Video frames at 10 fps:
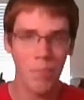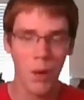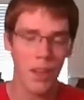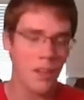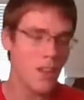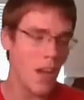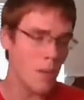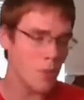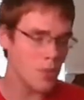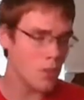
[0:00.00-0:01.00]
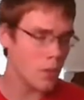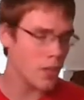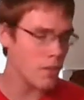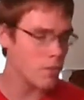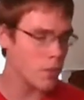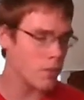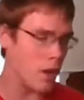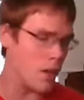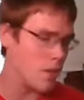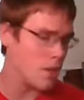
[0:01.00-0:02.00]
but I'm just doing it for
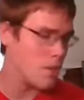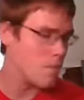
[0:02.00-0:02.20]
fun.